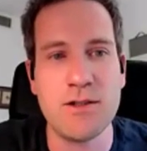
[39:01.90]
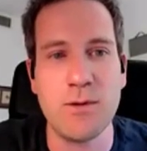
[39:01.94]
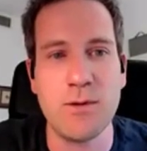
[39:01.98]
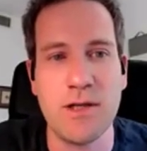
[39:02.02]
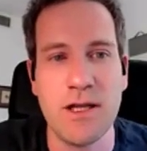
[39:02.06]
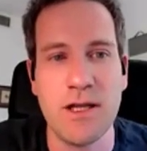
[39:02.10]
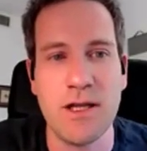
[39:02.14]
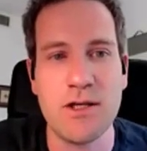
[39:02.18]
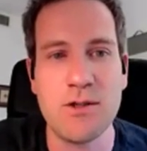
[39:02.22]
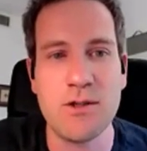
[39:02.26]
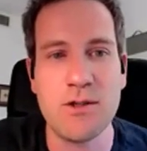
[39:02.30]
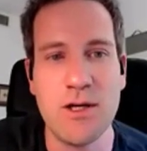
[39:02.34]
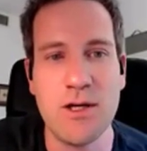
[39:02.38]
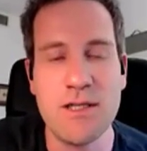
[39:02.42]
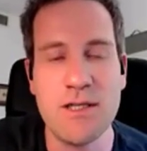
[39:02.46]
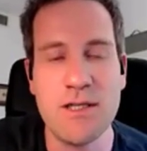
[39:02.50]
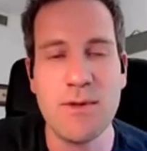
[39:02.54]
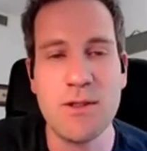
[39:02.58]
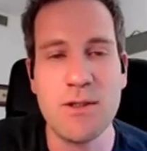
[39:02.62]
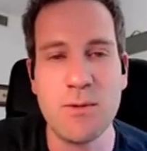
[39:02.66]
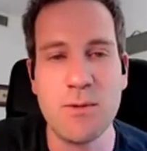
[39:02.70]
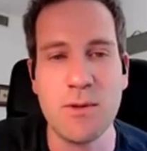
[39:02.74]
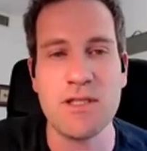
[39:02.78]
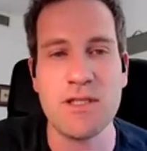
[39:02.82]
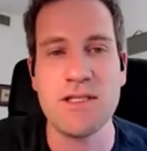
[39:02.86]
when a choice
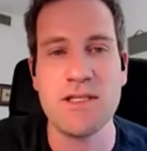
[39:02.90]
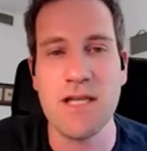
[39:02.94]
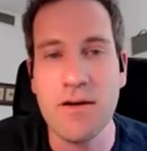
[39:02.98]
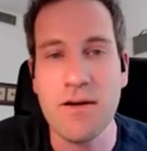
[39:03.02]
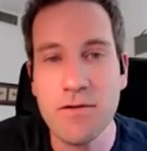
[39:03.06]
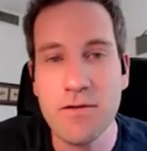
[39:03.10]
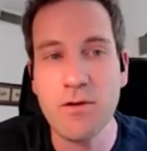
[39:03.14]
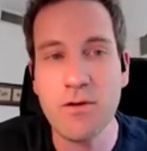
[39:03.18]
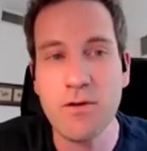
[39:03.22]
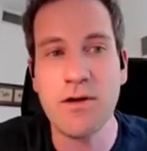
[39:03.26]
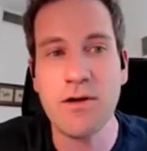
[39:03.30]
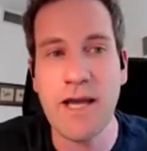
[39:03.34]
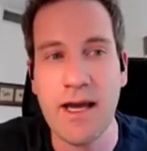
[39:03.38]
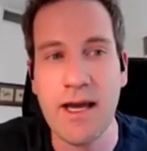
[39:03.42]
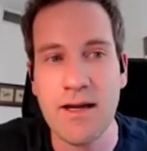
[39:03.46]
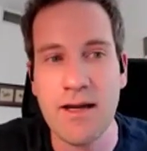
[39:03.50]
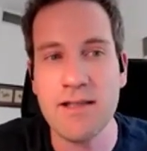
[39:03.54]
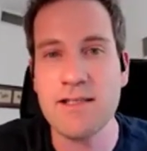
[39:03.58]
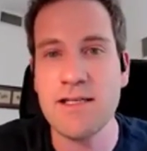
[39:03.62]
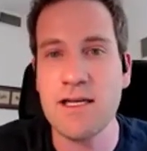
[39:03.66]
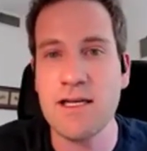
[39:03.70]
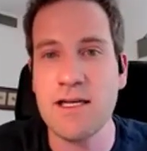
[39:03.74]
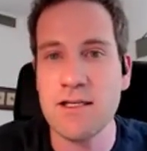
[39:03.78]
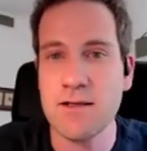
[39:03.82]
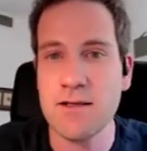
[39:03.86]
between several
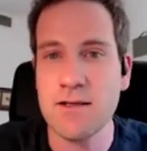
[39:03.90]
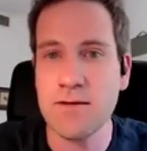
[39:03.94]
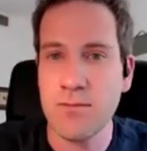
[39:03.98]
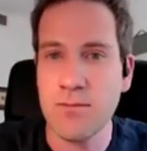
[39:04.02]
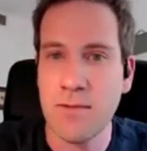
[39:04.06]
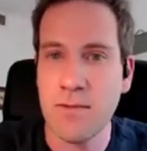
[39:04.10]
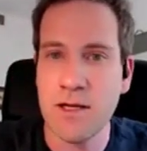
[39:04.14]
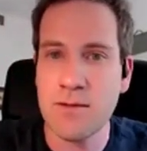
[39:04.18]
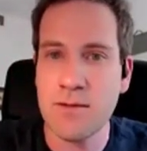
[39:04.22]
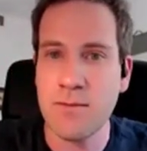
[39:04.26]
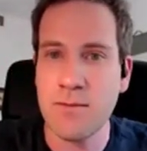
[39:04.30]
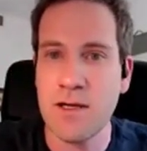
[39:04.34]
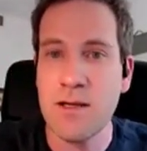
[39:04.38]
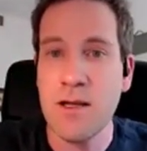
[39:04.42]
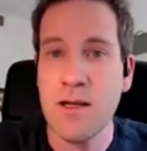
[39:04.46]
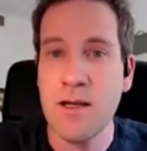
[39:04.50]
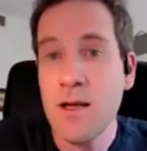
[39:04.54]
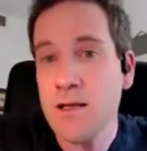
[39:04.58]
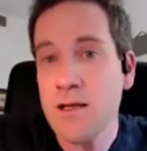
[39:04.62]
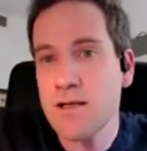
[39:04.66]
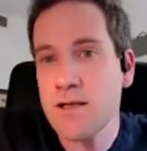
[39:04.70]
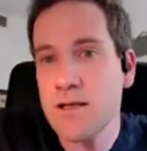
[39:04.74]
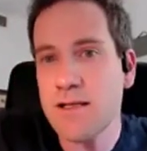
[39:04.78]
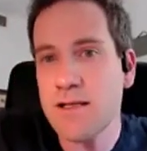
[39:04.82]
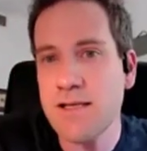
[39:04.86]
candidates
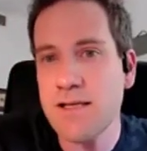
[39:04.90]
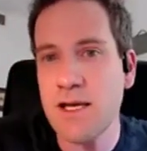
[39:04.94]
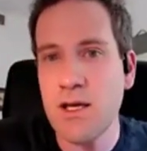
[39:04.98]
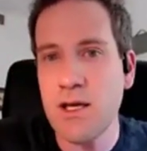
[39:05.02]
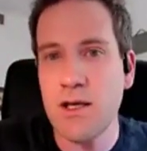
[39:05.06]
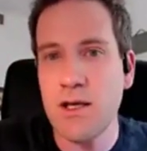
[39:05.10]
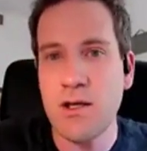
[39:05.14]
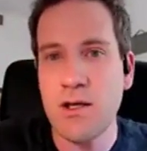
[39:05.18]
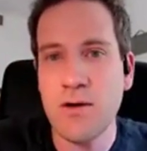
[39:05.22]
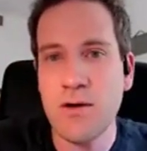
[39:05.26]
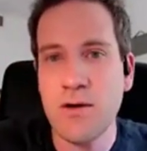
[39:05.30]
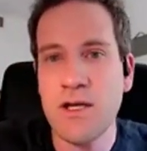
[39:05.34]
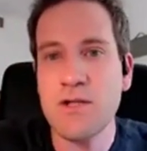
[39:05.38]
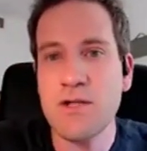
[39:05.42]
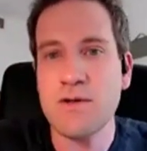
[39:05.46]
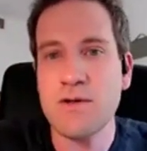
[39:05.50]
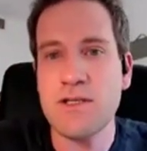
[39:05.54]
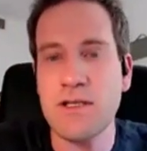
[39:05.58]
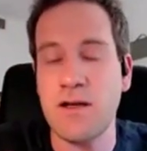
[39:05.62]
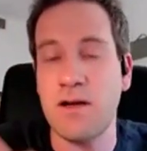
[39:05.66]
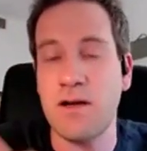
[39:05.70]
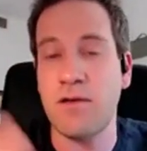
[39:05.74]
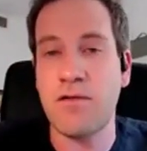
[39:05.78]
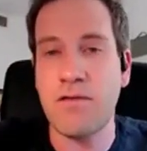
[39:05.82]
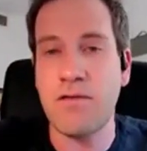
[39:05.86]
so let's say you're interested
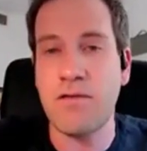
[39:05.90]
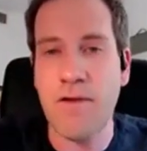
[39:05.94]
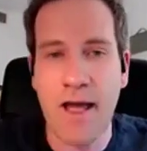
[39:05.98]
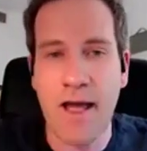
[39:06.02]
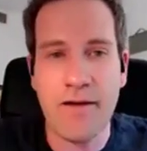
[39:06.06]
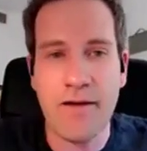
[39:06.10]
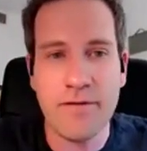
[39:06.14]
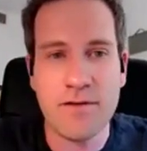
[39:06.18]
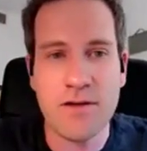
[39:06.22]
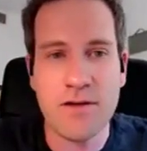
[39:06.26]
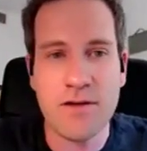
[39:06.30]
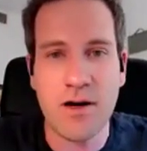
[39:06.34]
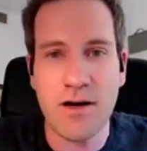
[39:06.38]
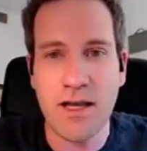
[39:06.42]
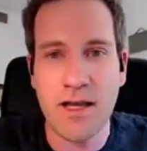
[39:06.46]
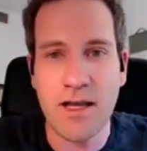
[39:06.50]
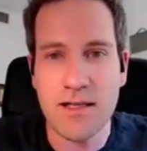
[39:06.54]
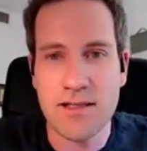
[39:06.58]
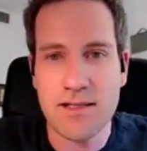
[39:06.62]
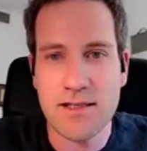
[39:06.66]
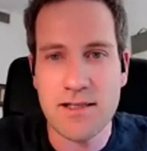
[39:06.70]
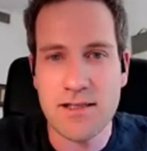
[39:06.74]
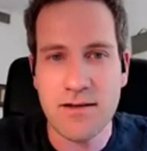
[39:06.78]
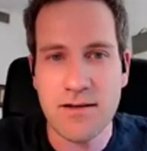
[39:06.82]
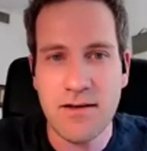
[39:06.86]
in 5
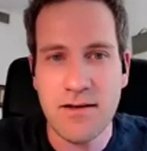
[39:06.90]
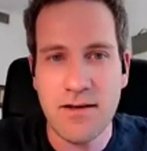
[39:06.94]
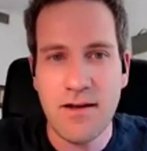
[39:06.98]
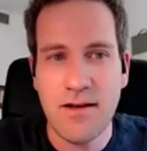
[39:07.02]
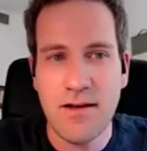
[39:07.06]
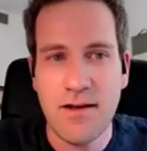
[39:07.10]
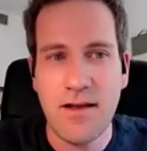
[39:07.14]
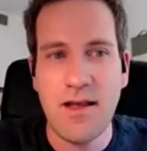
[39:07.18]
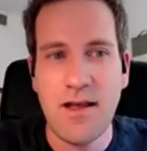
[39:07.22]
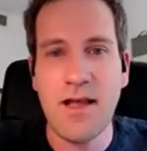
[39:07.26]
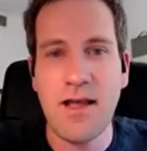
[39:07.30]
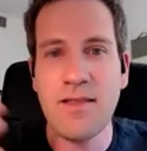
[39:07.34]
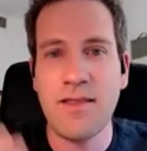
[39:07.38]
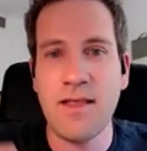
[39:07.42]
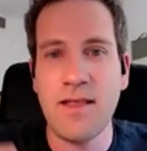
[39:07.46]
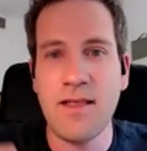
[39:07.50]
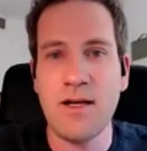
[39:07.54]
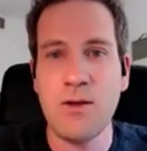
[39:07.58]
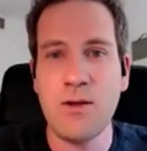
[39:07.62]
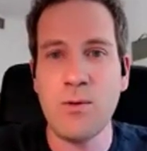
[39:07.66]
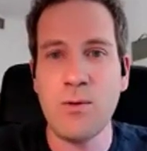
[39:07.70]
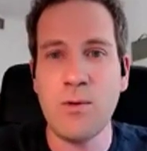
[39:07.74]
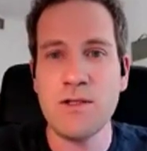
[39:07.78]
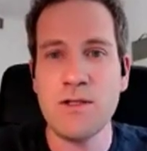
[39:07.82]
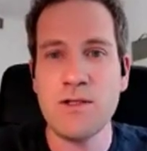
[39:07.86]
targets, and then
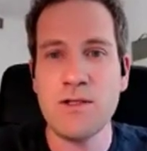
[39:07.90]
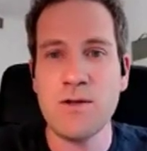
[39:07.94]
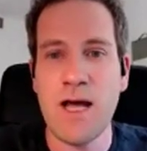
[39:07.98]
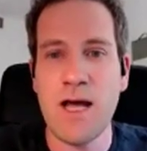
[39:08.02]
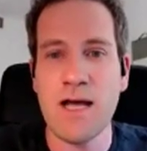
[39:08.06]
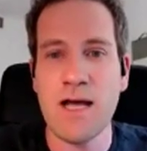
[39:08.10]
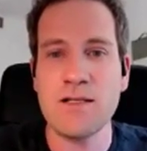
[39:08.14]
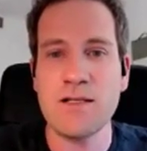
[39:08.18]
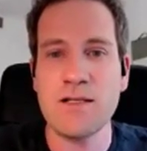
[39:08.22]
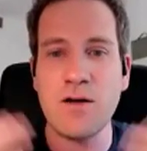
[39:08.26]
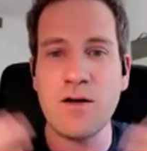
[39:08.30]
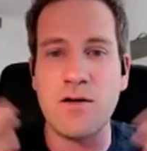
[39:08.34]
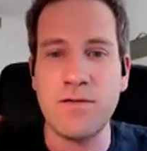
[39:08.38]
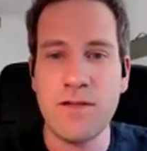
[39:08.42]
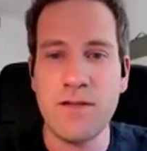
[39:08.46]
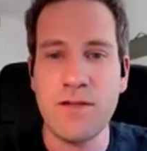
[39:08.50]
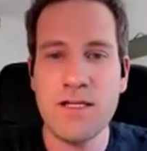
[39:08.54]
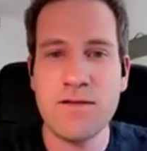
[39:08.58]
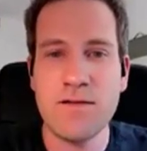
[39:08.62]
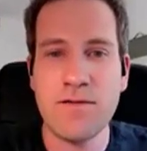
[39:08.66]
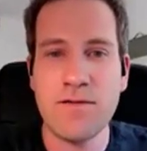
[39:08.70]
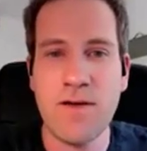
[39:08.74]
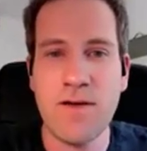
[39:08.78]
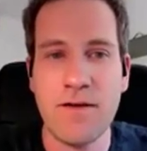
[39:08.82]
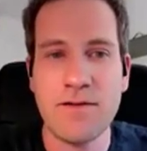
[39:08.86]
you want to ask, of
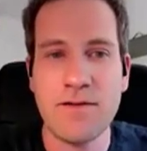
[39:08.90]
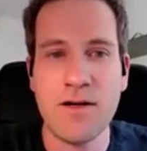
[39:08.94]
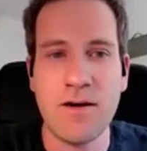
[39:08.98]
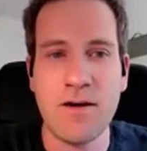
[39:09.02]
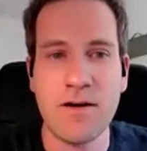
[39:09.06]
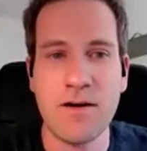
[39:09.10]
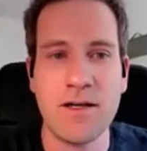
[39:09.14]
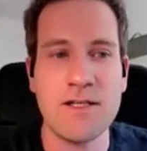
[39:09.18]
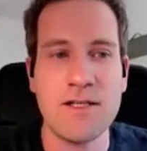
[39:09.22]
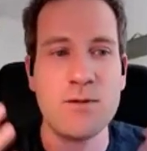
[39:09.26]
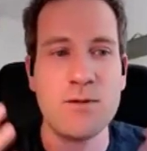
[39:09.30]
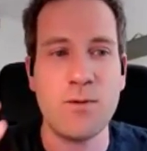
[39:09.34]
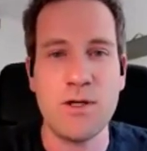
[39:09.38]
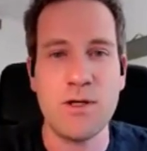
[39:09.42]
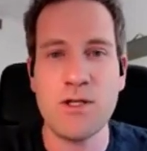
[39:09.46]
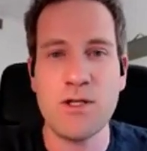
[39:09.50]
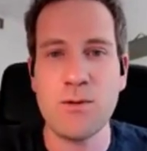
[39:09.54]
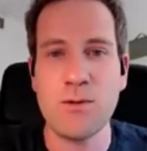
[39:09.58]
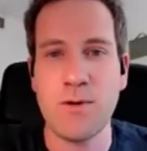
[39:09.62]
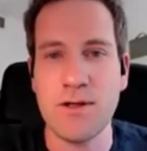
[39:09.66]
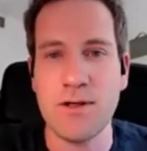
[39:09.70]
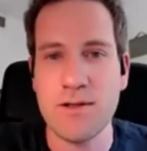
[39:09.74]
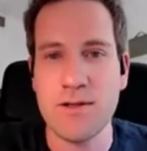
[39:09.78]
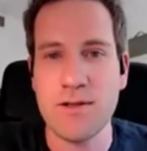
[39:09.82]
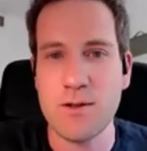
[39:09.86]
these 5 targets, which
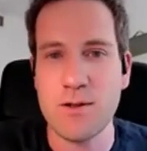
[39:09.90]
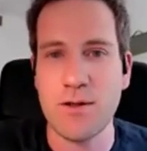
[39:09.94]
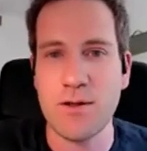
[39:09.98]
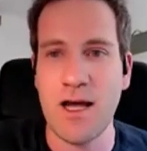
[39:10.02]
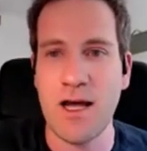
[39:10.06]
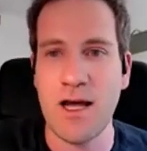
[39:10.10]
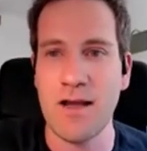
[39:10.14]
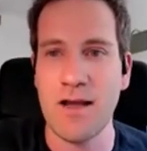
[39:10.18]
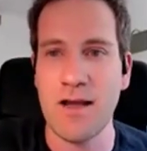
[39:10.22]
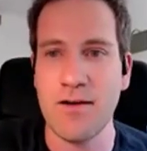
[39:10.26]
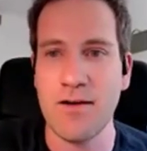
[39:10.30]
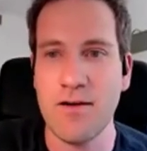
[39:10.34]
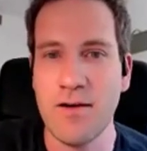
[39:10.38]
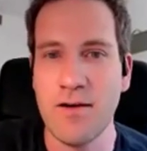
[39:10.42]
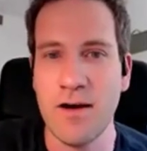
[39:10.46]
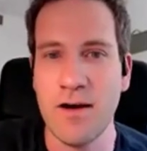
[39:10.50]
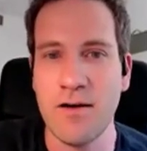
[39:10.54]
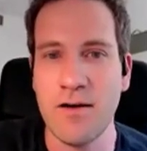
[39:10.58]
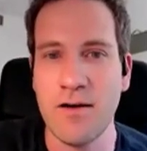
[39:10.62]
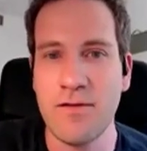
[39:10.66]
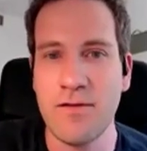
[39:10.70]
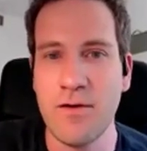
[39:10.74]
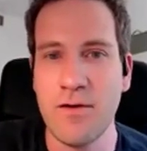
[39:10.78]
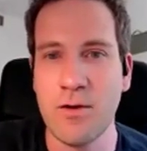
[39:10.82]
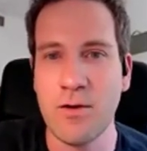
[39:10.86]
ones should I
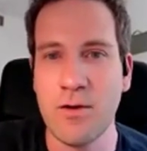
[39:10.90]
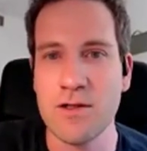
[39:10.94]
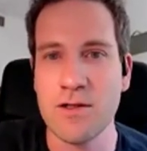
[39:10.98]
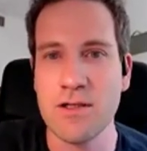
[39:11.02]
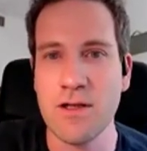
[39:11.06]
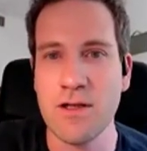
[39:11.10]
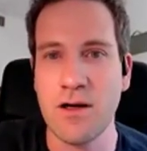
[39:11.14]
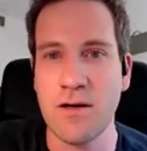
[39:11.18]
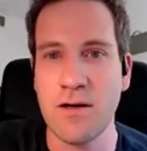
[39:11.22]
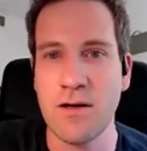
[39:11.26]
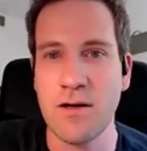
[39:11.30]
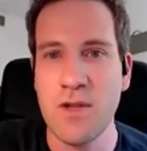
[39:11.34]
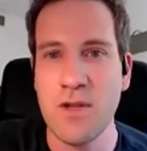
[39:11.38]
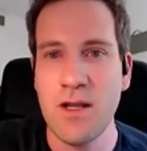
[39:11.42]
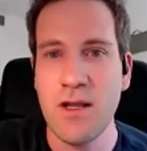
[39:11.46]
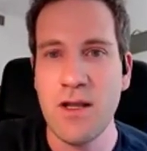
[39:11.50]
focus on?